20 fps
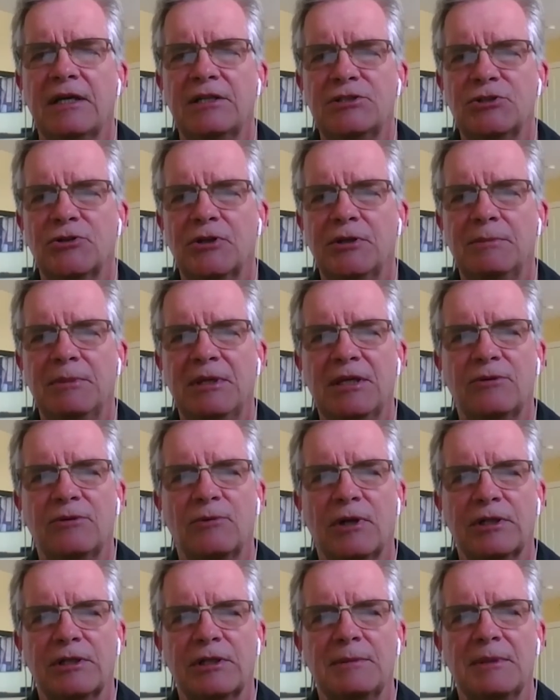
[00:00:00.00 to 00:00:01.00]
and join me in
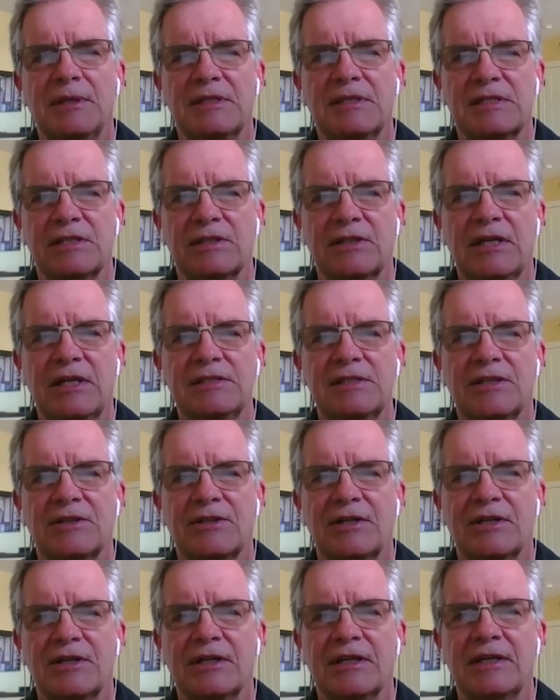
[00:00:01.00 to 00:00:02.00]
welcoming Celeste
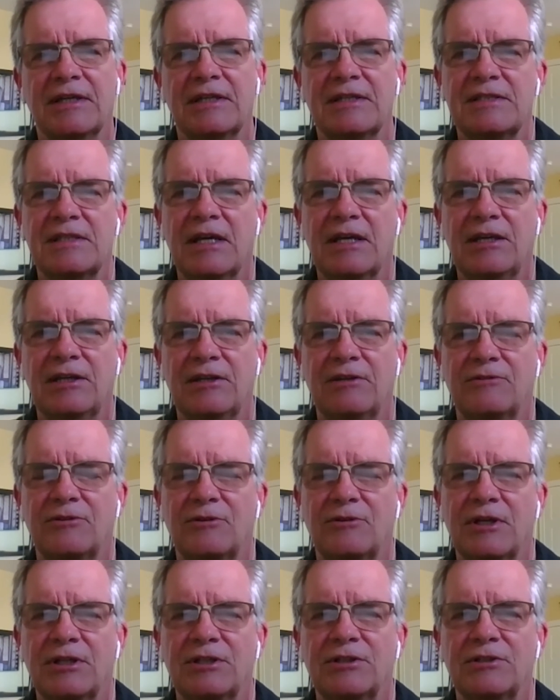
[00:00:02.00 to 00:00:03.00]
Clark, Executive
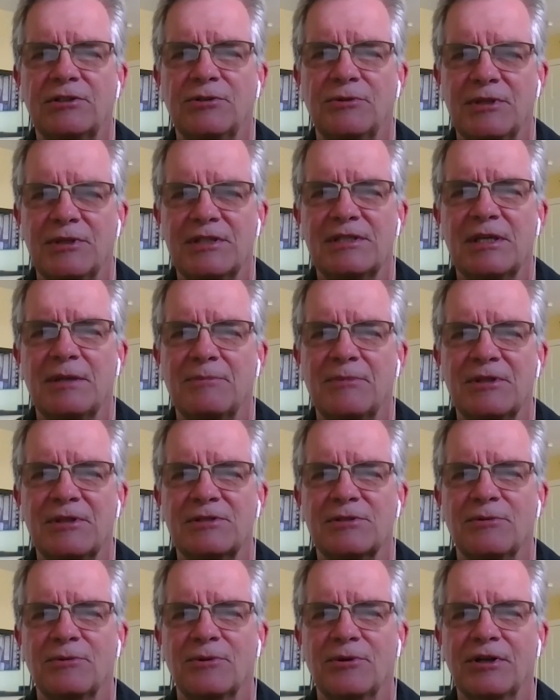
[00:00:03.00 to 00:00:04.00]
Director, to accept
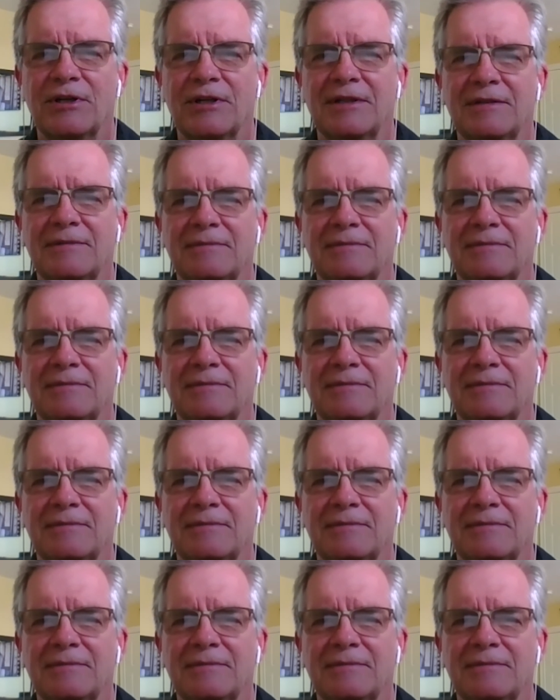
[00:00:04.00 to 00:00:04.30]
this award.